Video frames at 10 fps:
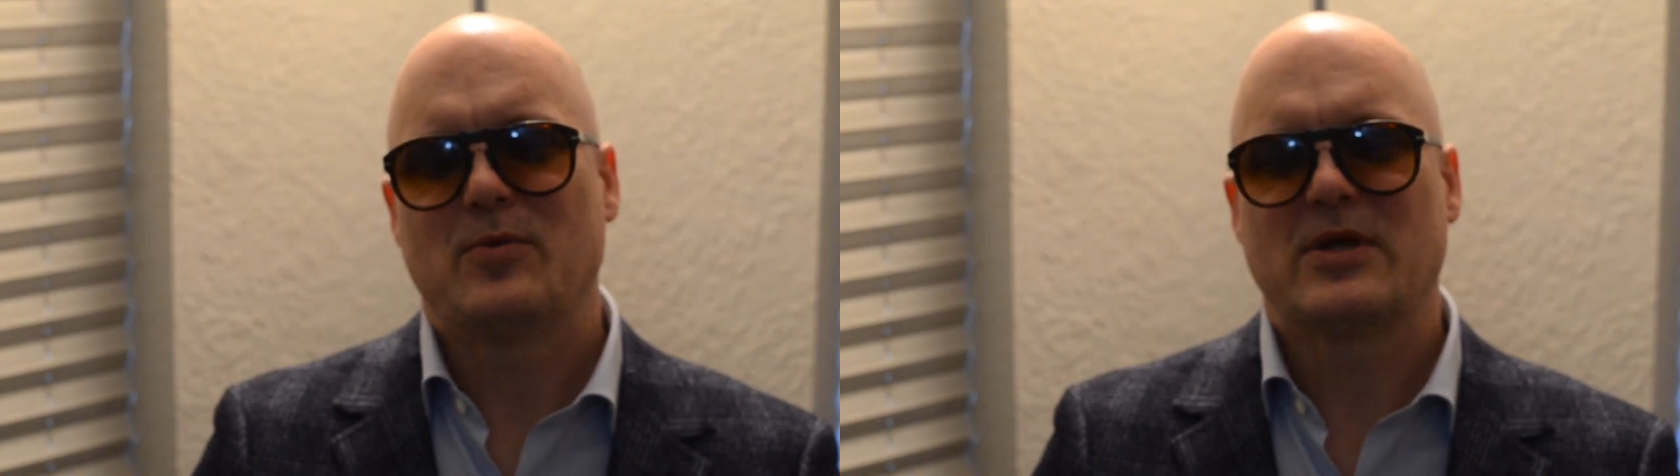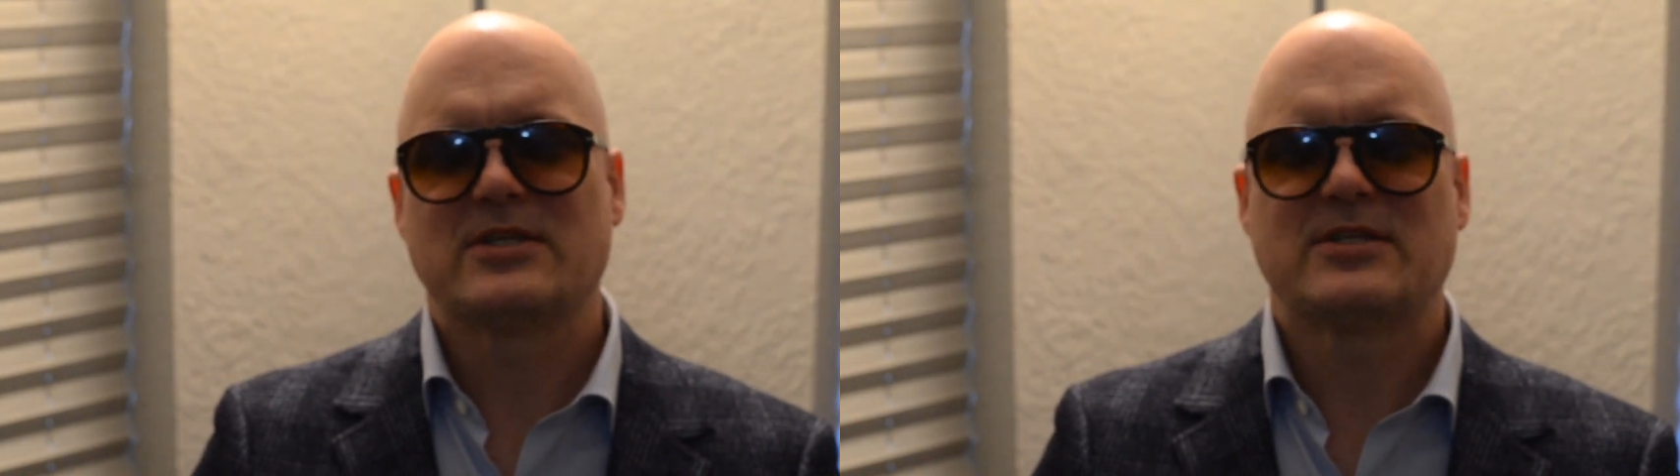
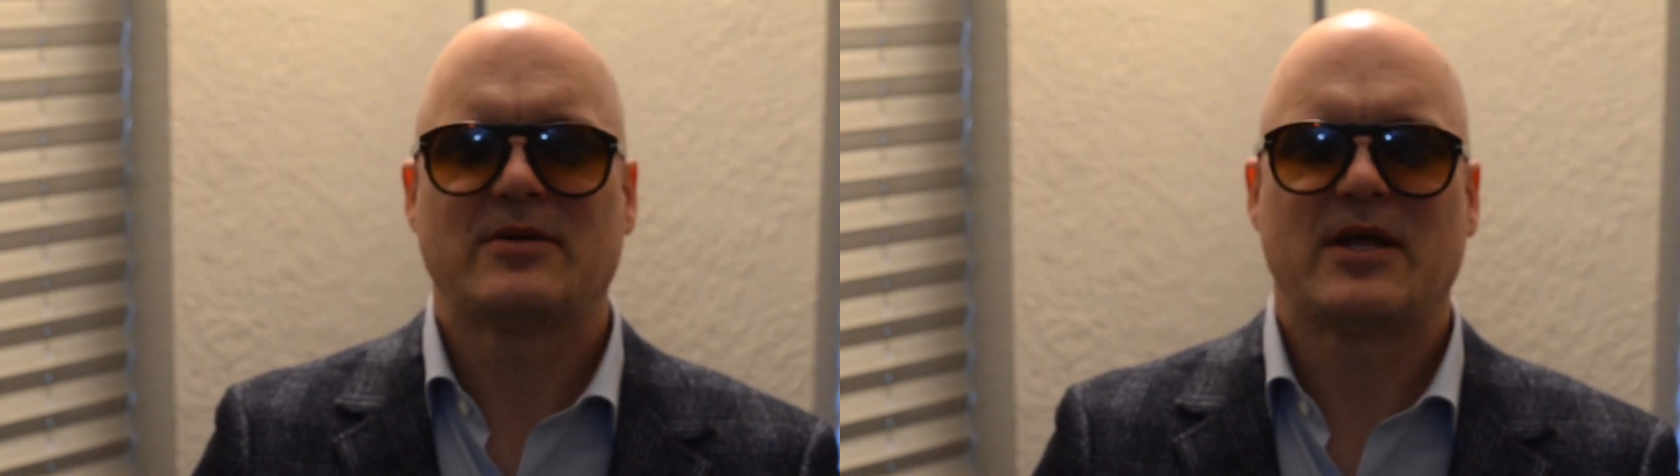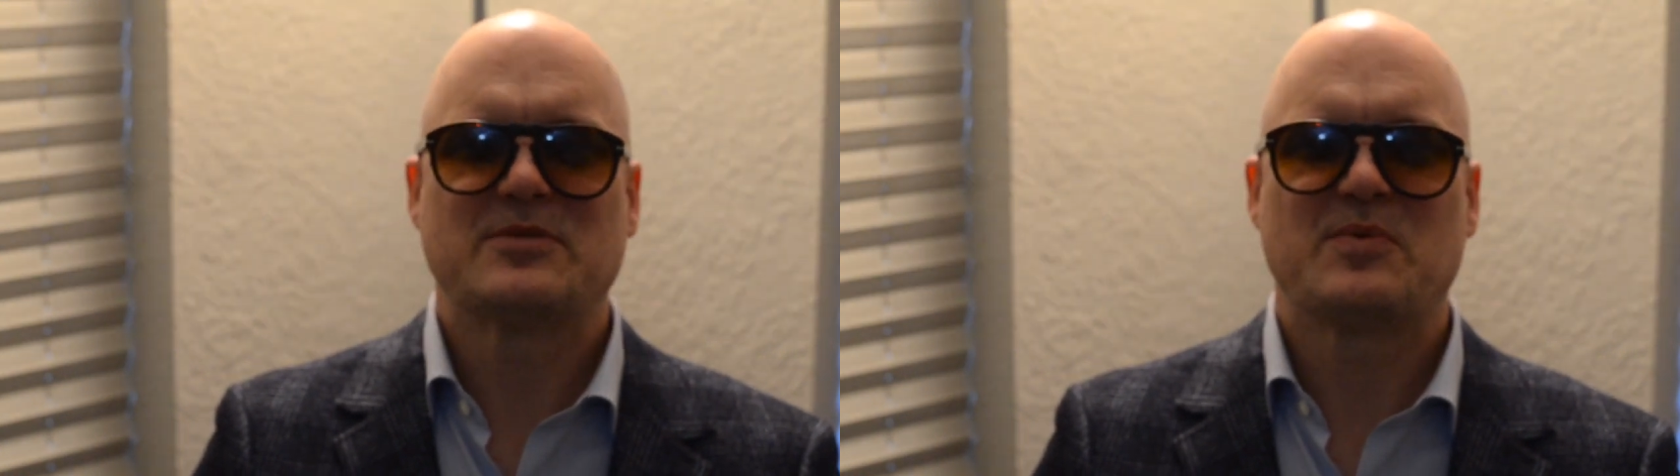we can
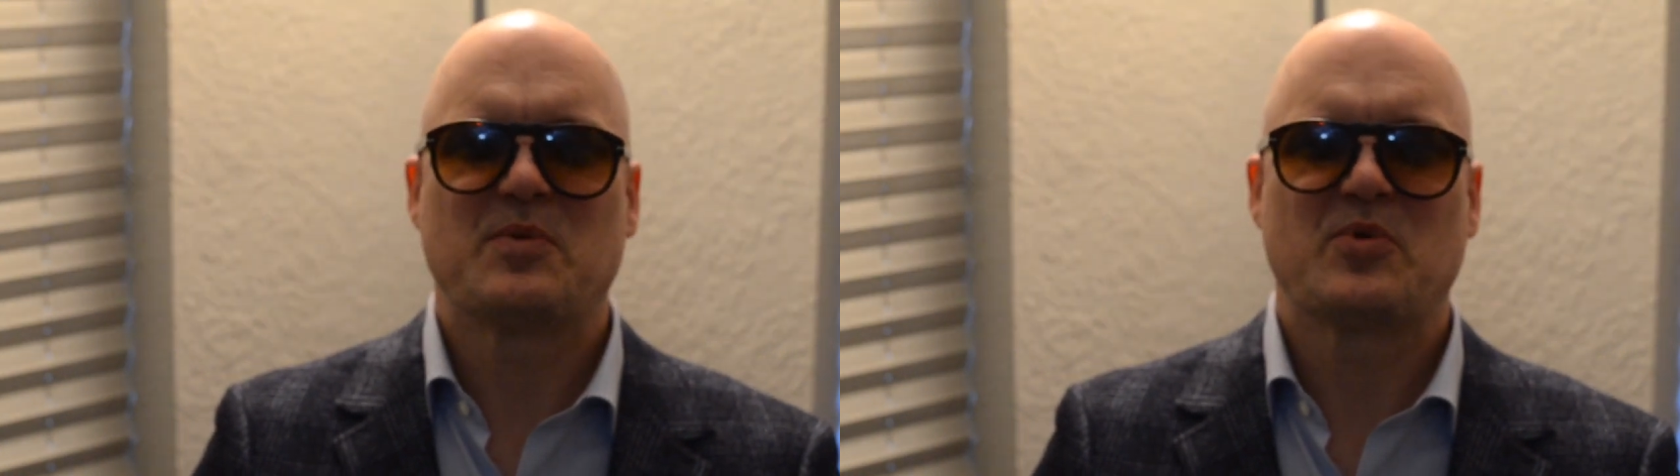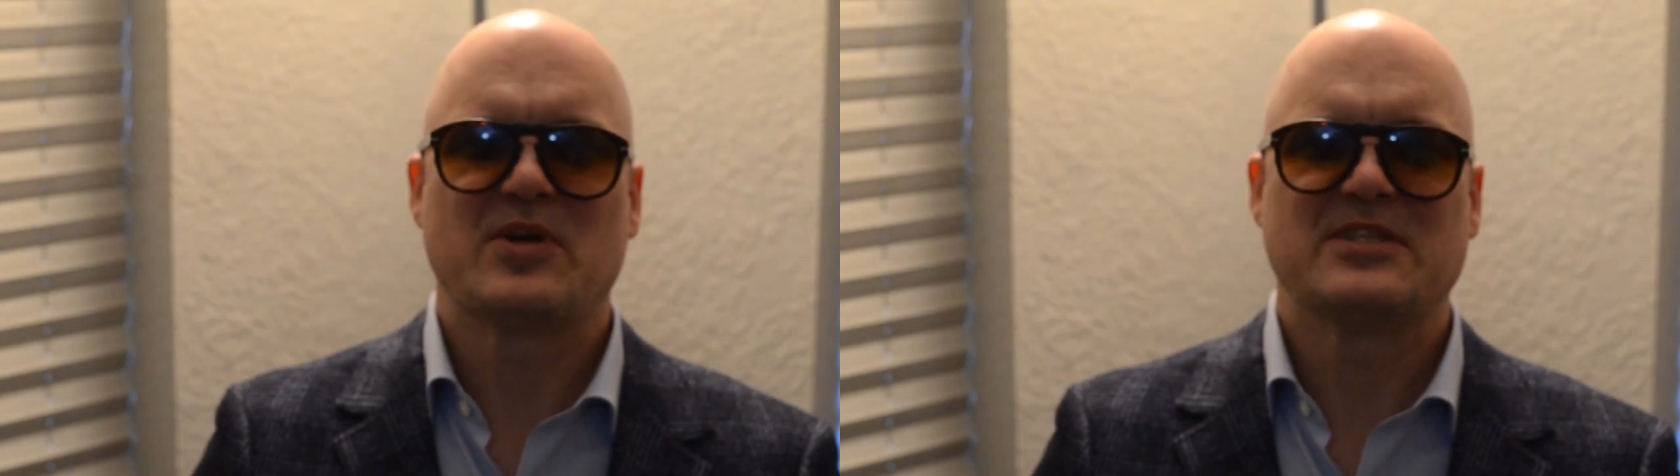sometimes be
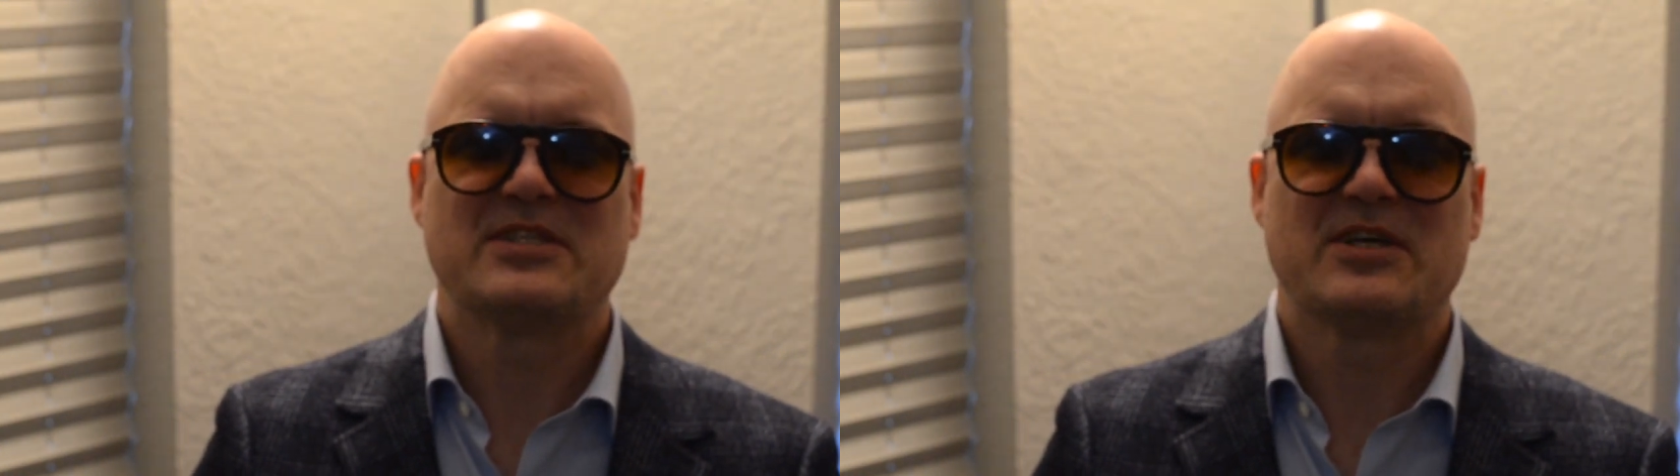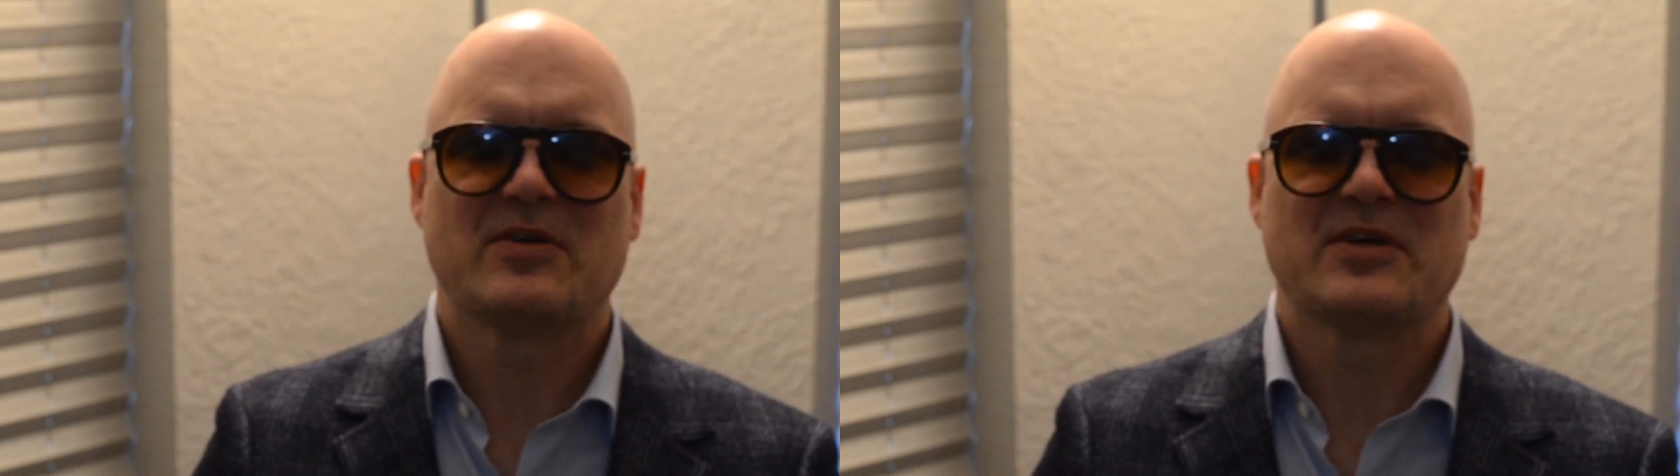pretty
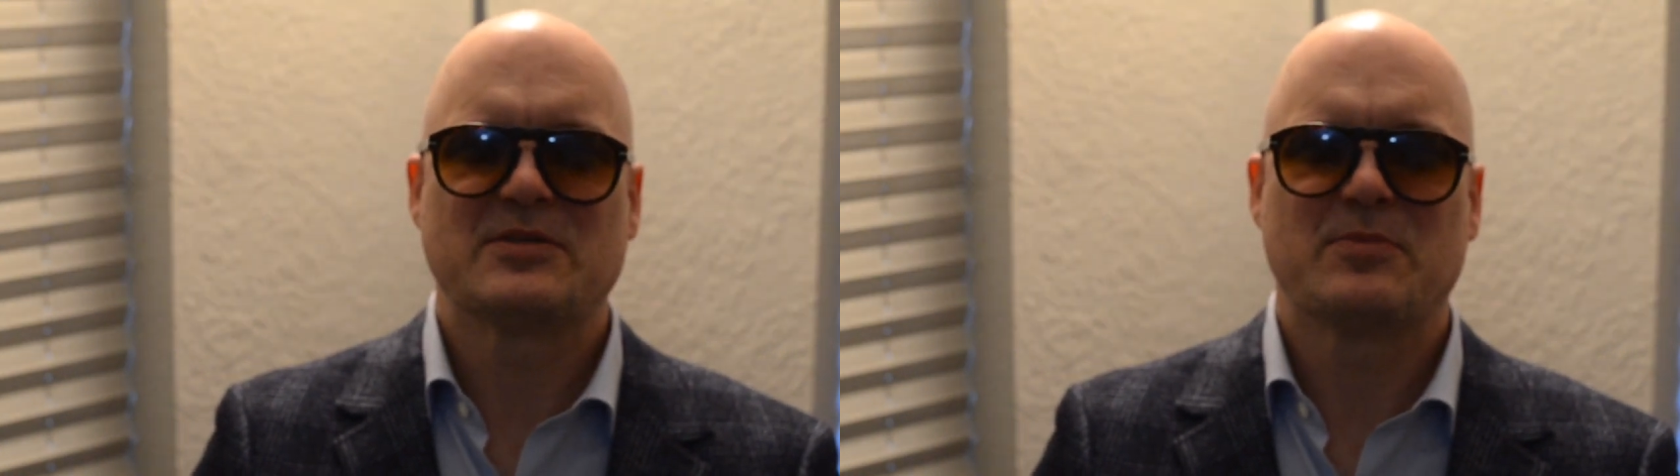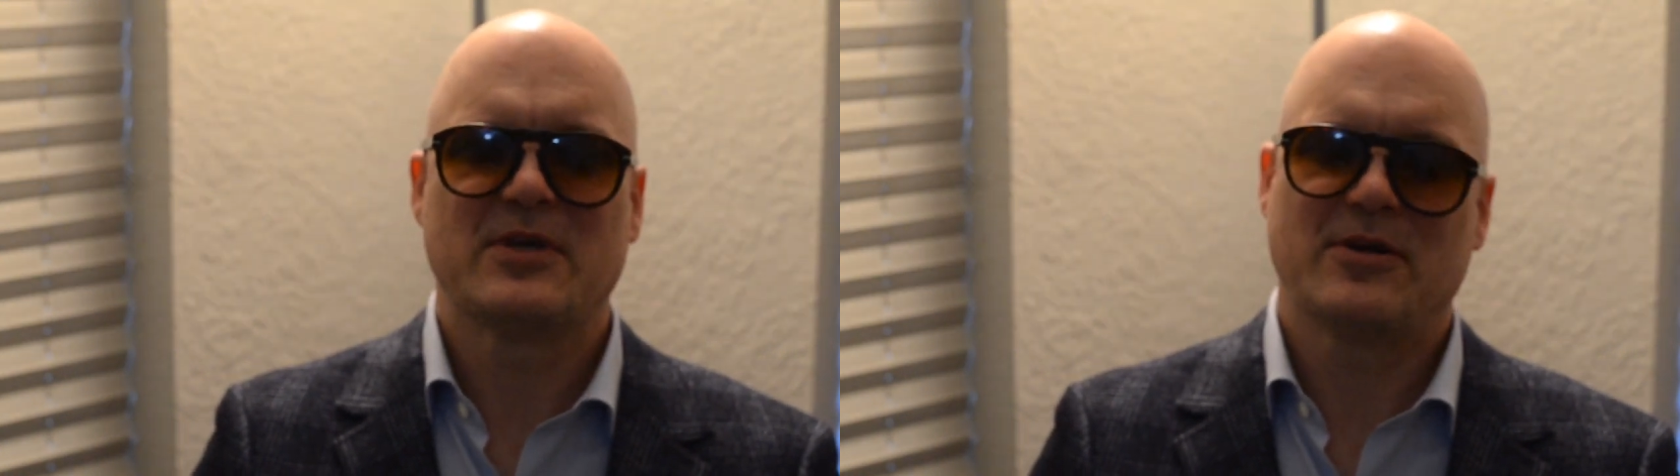
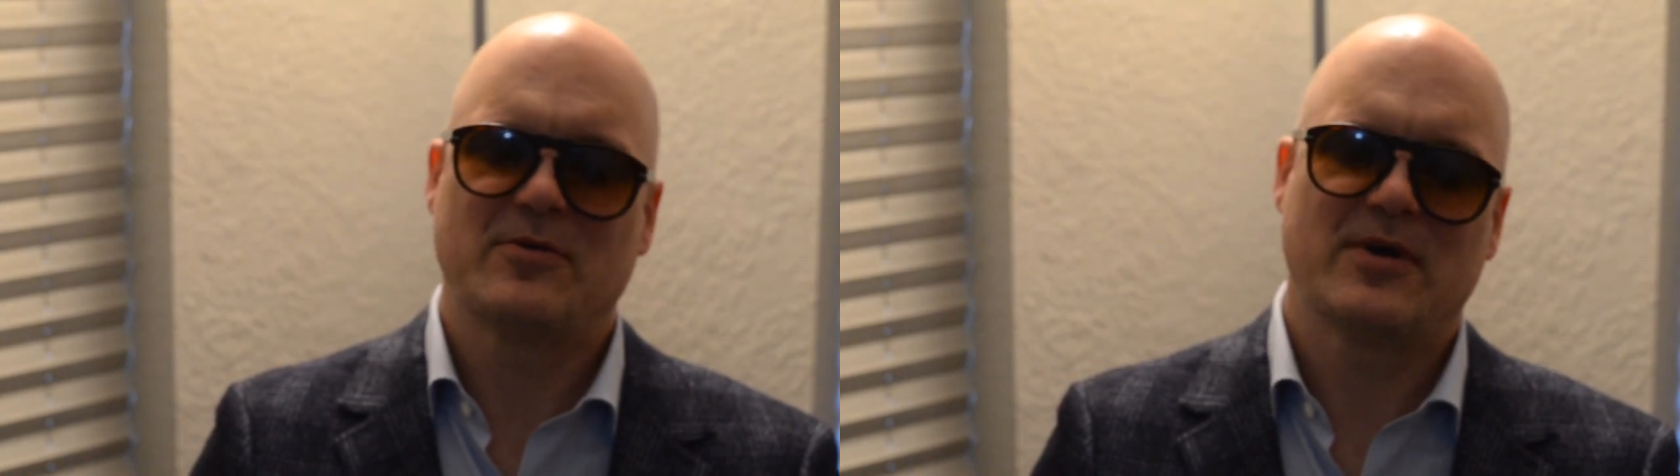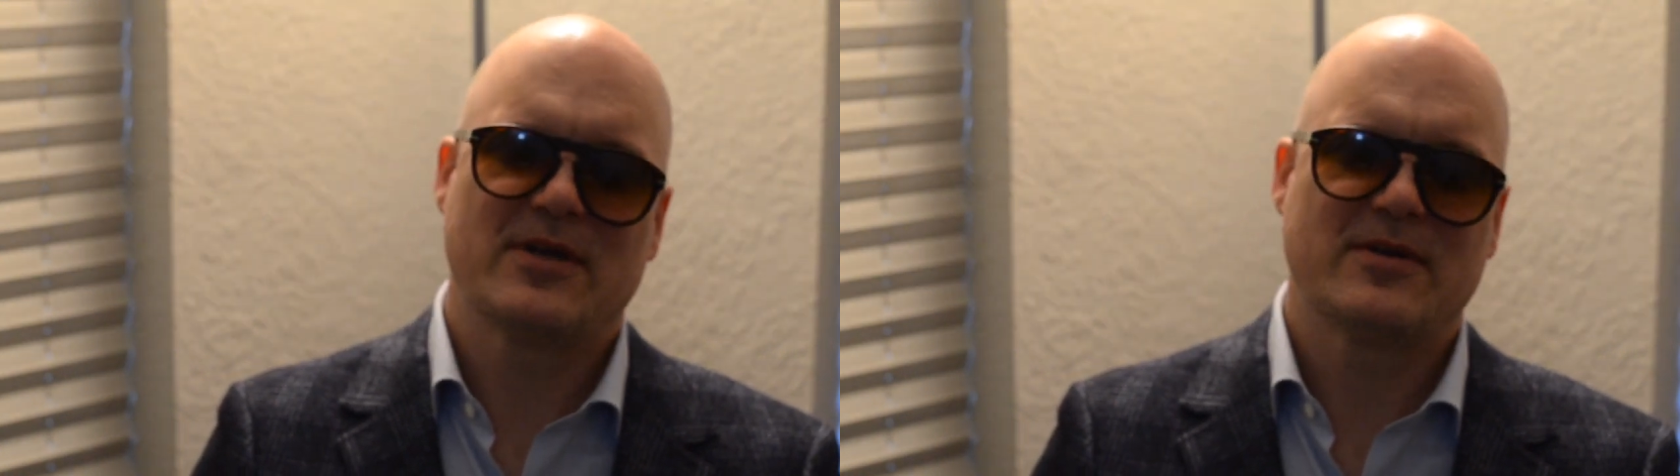serious, but you know
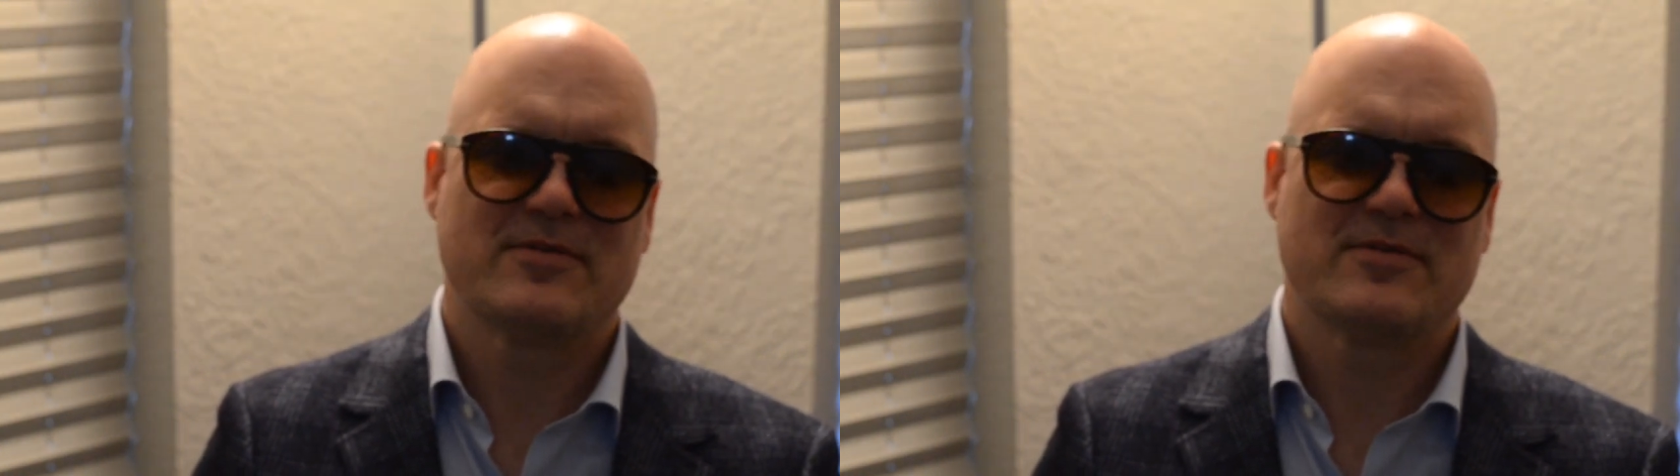what?